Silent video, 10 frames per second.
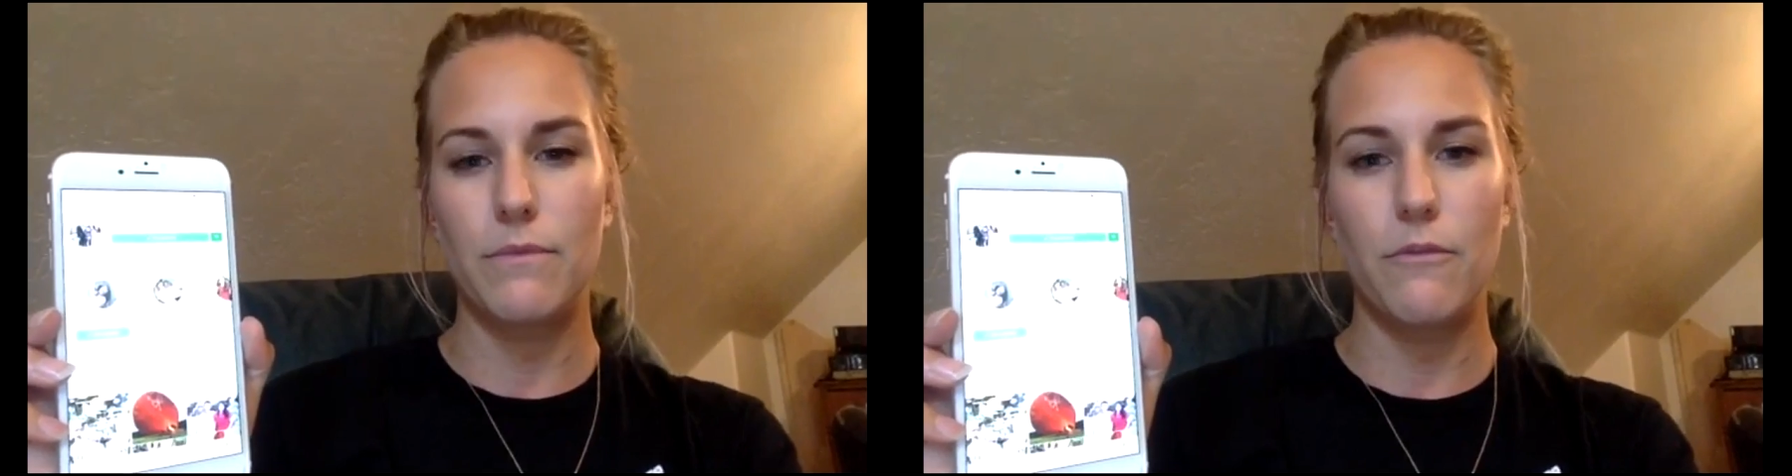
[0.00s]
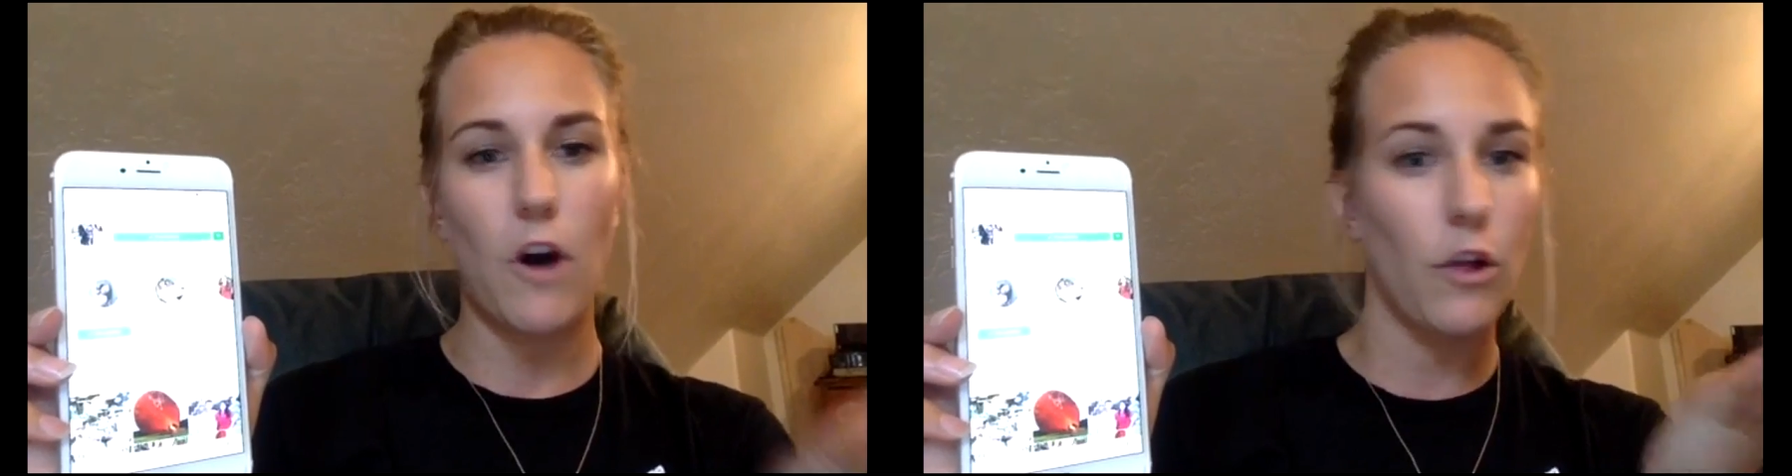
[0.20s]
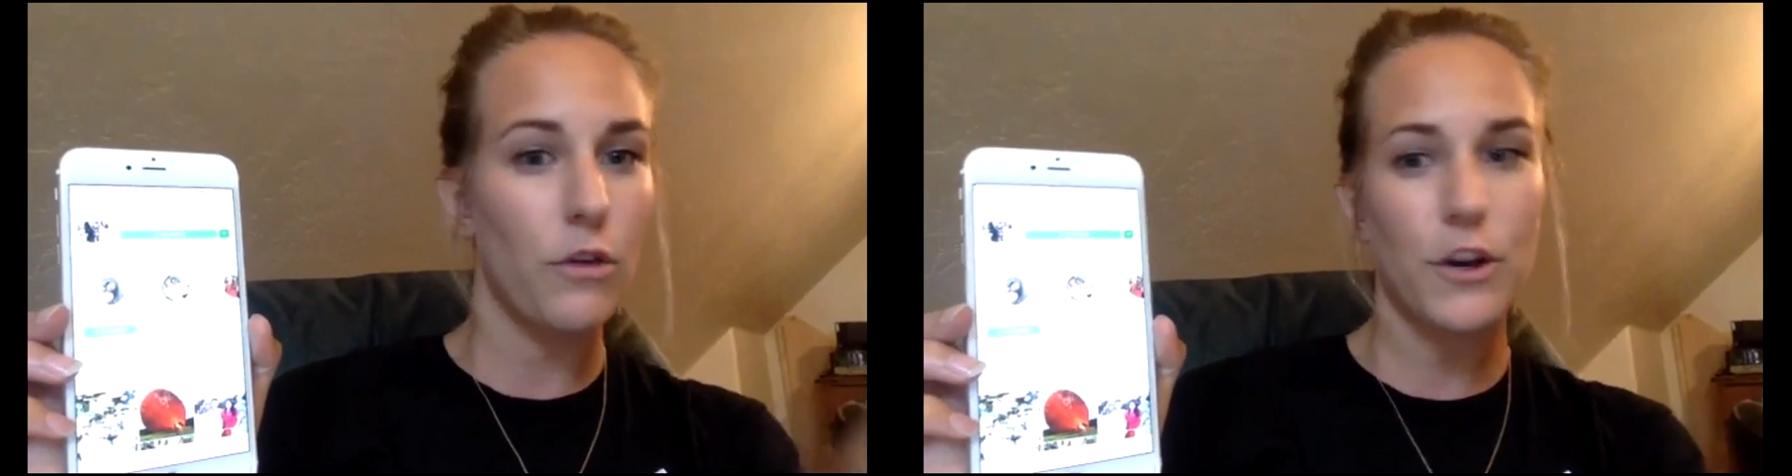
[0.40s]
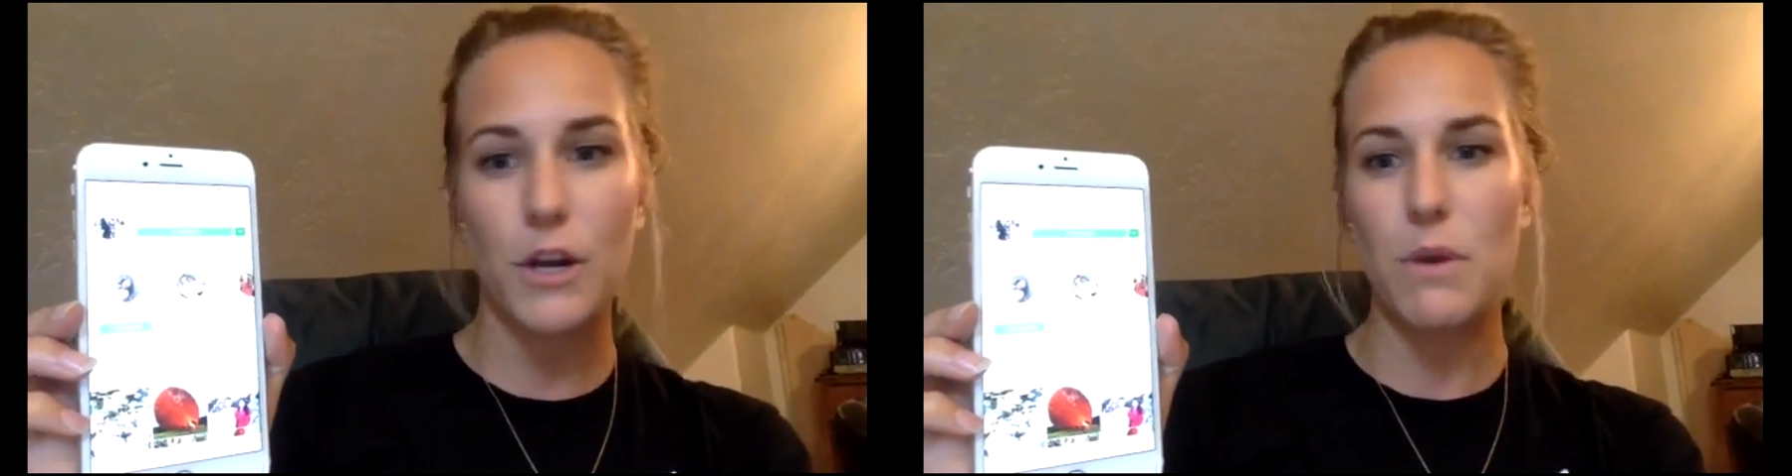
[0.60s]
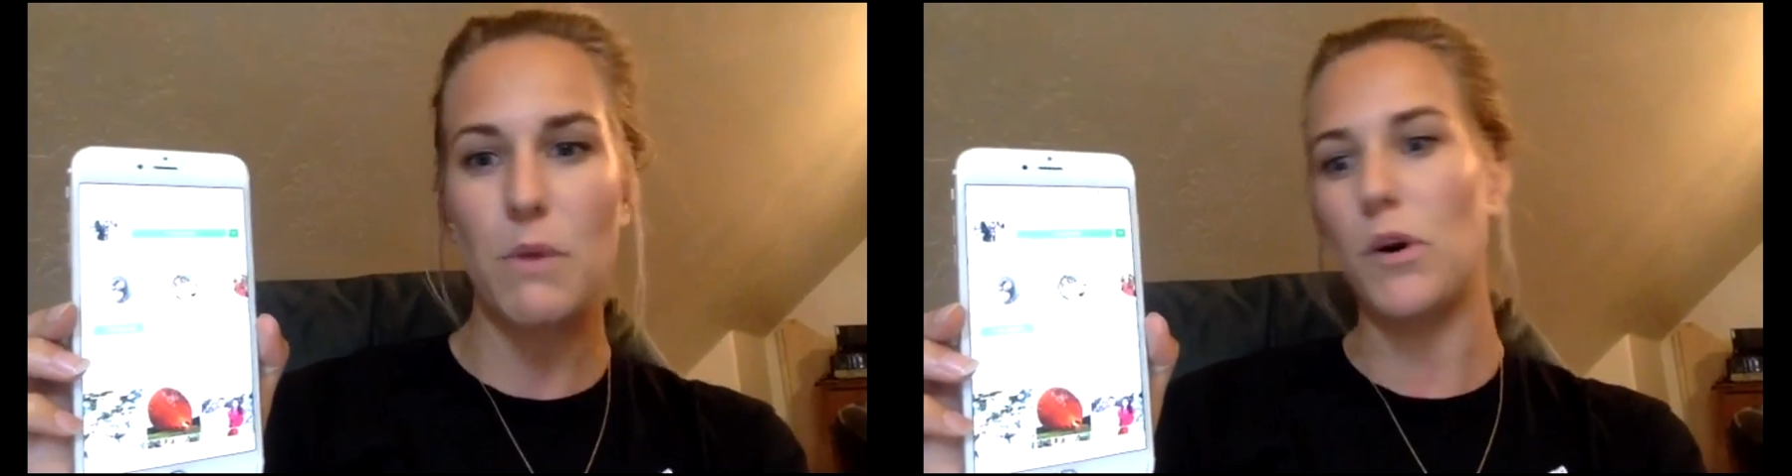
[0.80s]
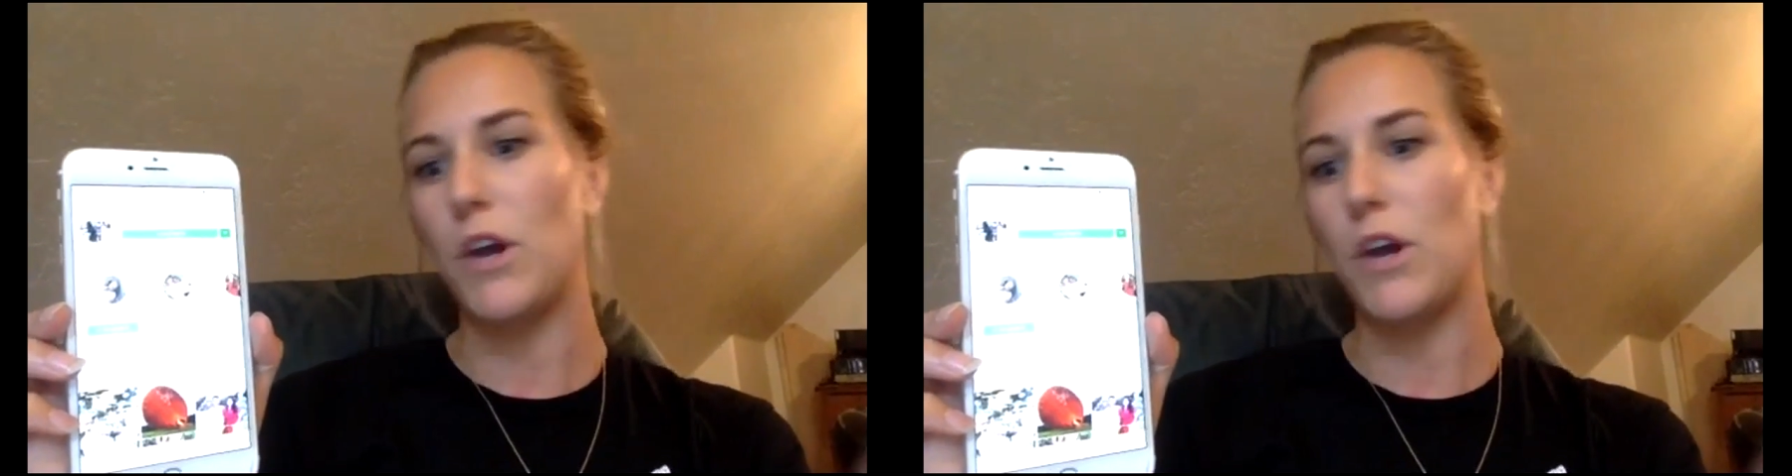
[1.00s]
follow 30 people